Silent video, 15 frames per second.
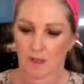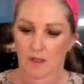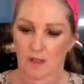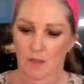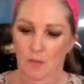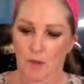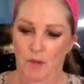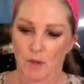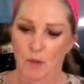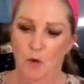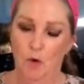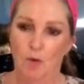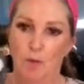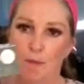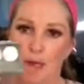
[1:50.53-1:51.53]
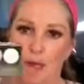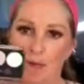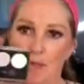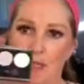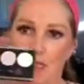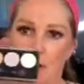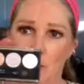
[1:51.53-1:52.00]
this one's called Be
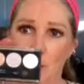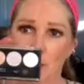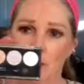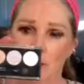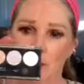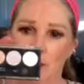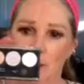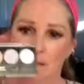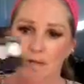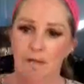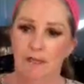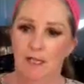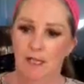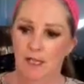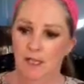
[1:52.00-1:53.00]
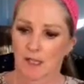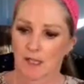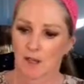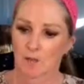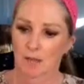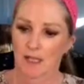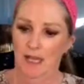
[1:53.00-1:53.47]
Yourself, and it's a
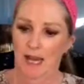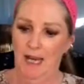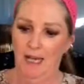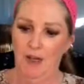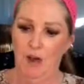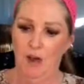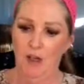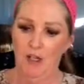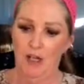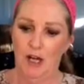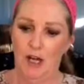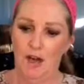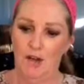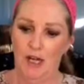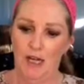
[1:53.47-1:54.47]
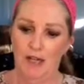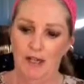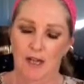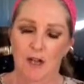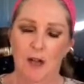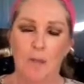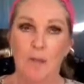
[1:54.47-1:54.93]
little metallic eyeshadow kit,
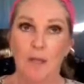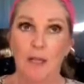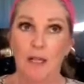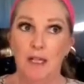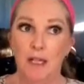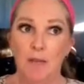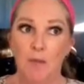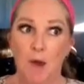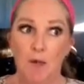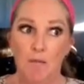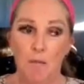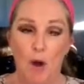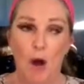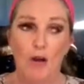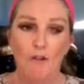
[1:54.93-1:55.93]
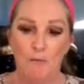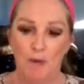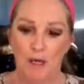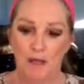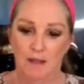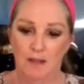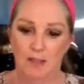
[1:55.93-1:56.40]
and I believe I might have
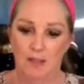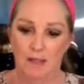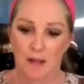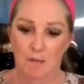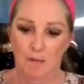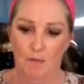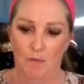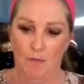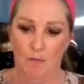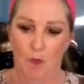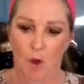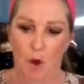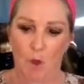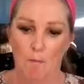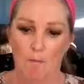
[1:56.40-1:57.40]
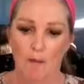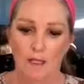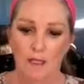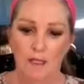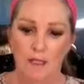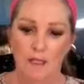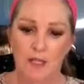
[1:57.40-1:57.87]
picked this up from
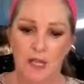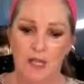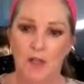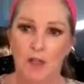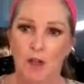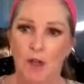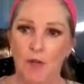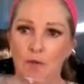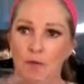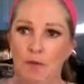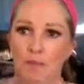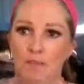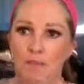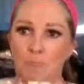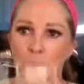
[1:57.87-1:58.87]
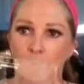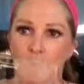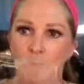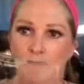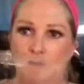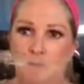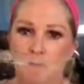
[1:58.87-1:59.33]
Dazo.
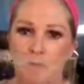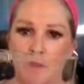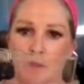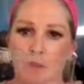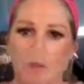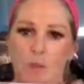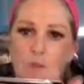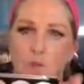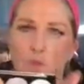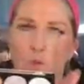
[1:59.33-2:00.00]
It's got some